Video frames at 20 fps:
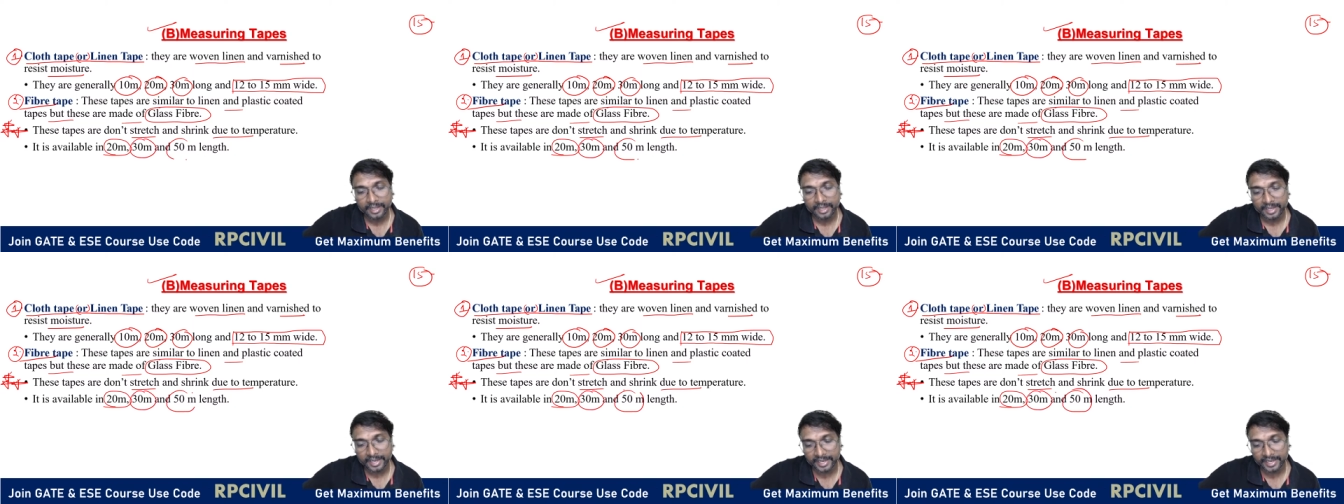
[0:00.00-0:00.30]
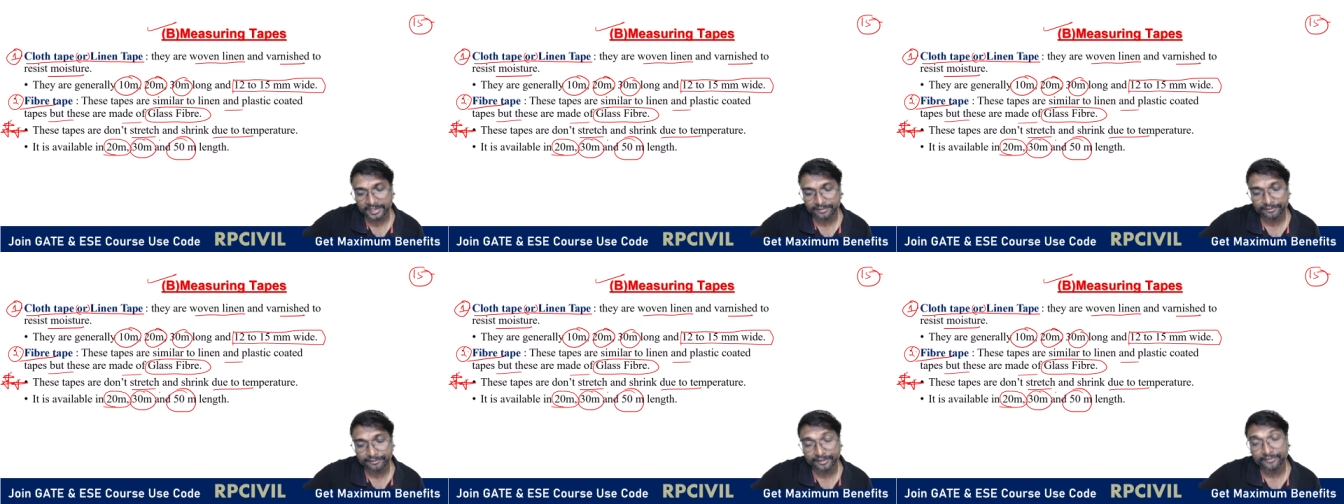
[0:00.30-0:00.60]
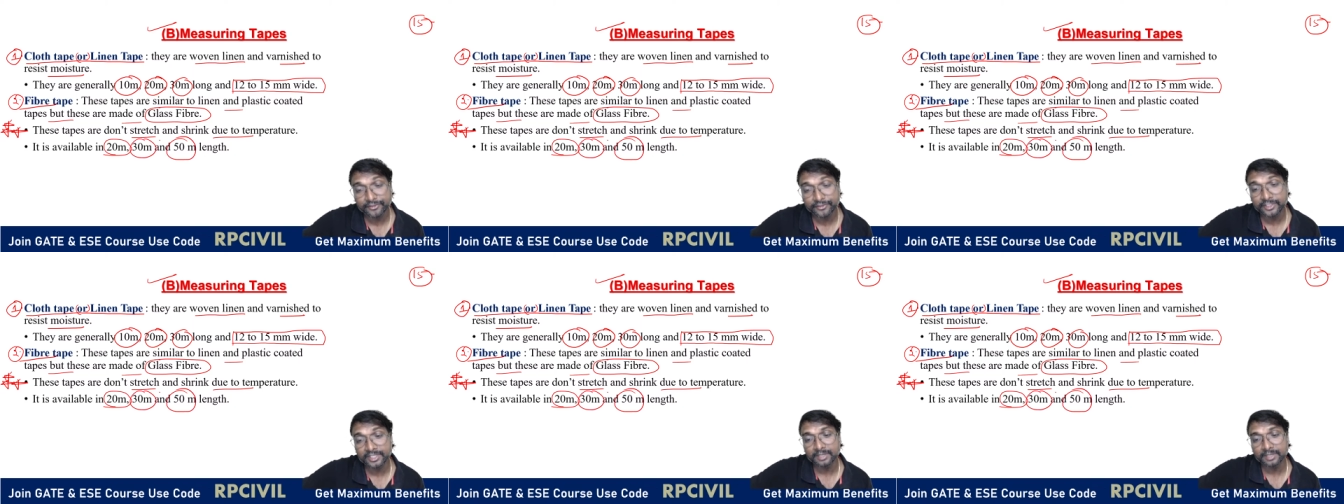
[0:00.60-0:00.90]
and
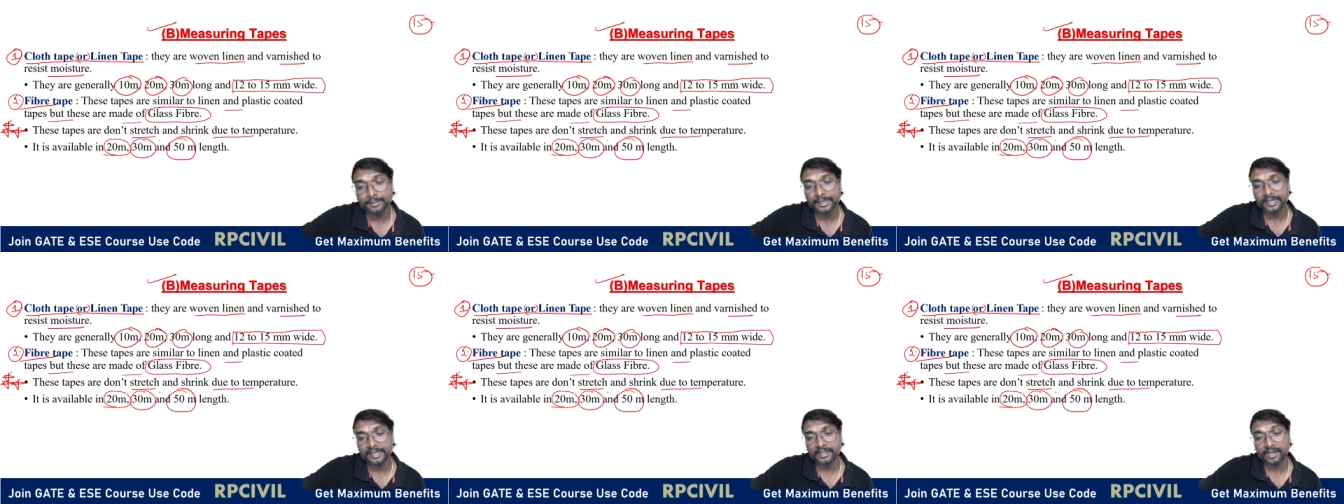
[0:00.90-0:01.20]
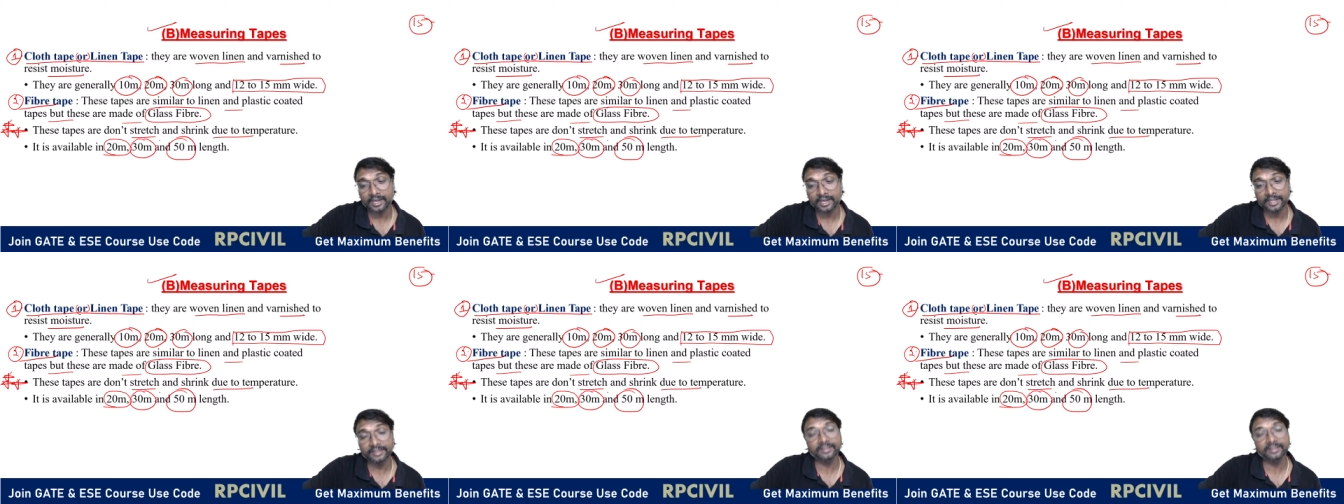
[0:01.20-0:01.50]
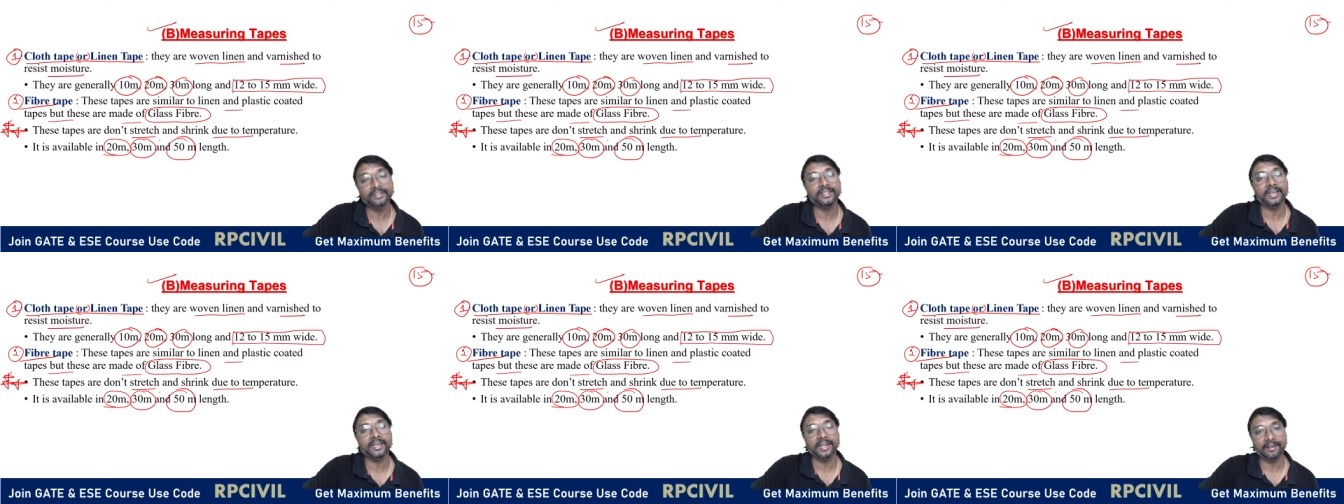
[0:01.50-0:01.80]
50 meter
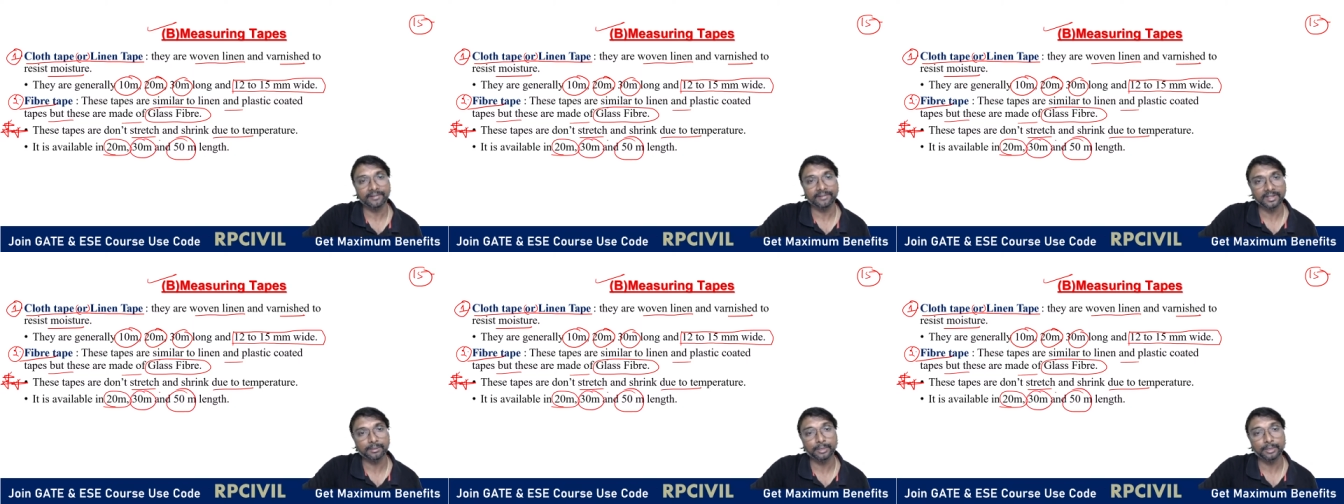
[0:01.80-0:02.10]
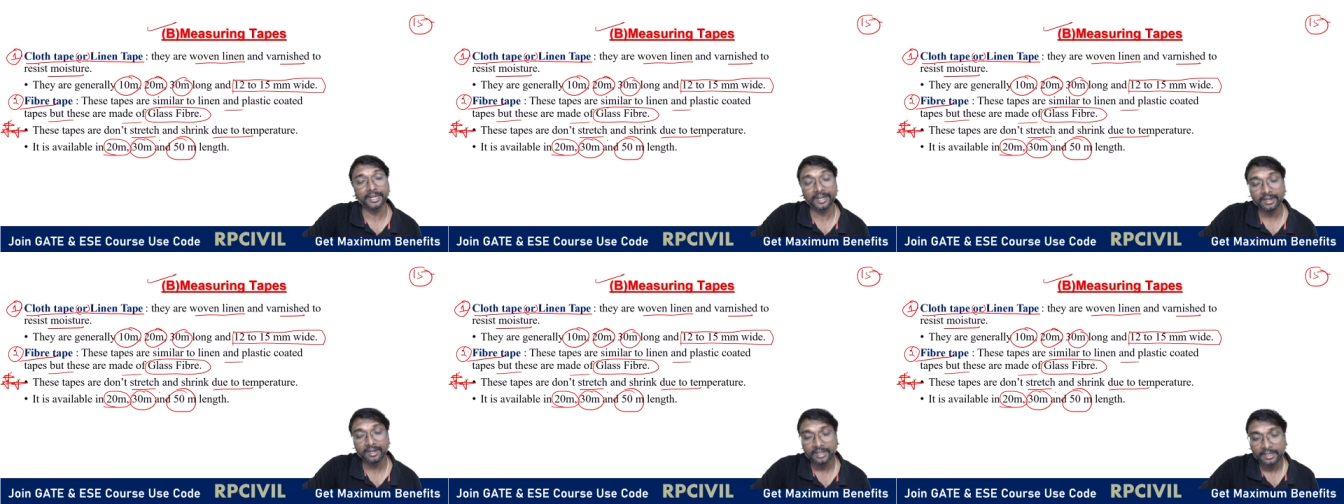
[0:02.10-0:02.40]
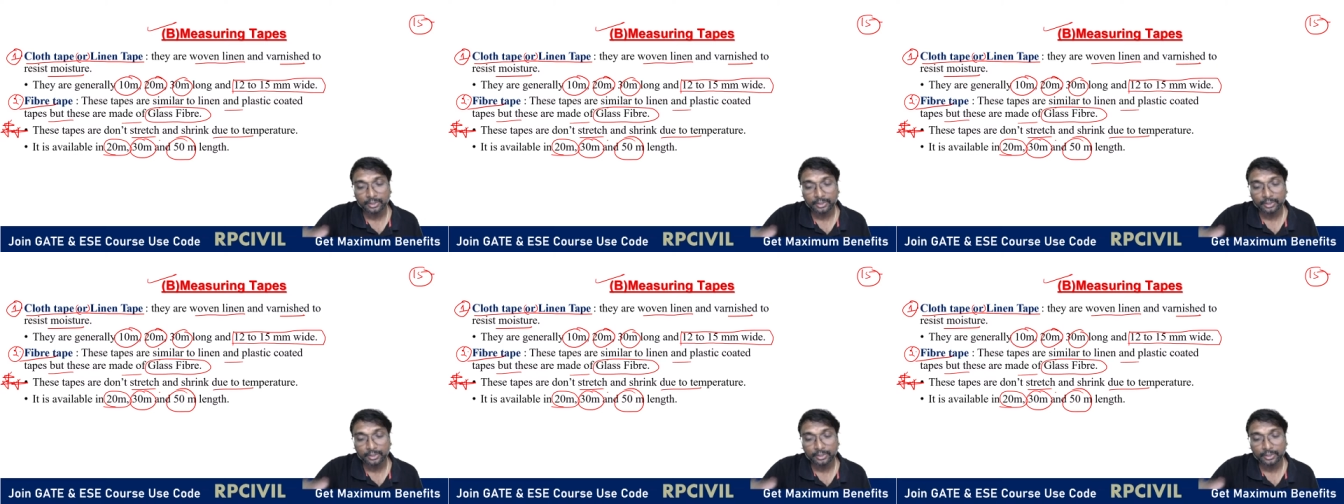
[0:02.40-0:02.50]
length they are available, right?